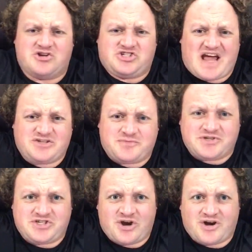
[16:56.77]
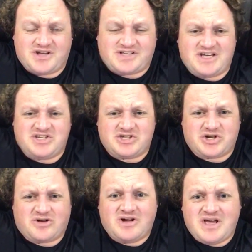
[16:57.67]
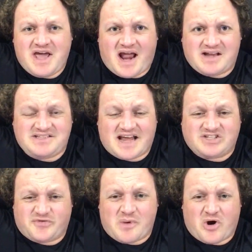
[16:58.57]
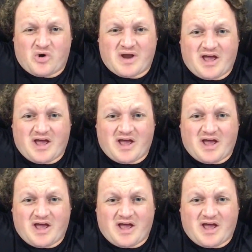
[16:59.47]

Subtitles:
Stats from the Center for Disease Control and stats from our own